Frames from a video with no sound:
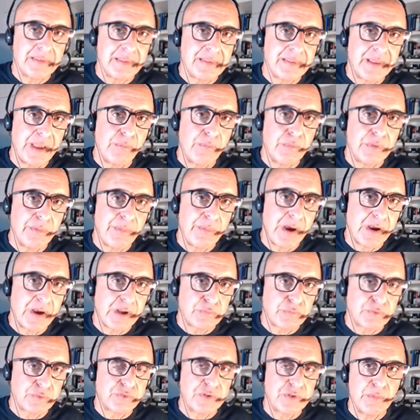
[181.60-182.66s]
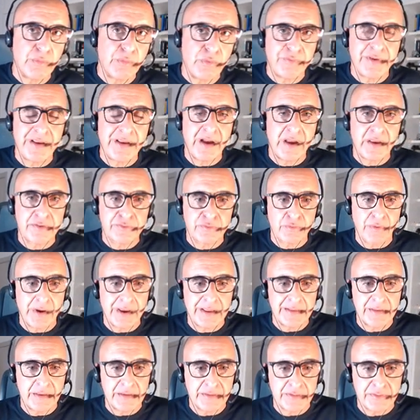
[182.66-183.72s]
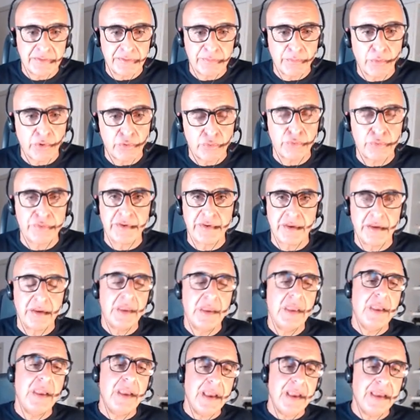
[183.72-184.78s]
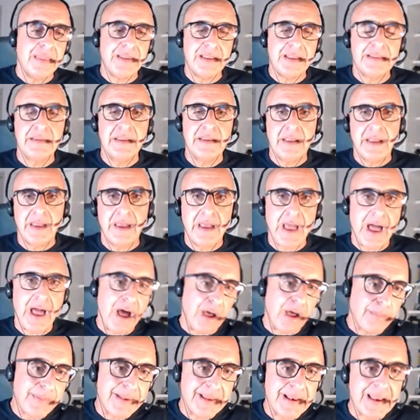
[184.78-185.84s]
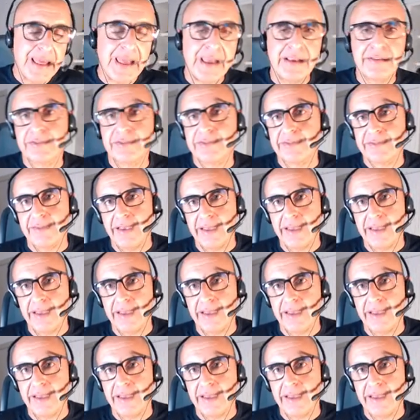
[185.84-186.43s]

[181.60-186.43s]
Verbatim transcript: time when the market was still moving higher. So I had a small loser, and then RBLX, and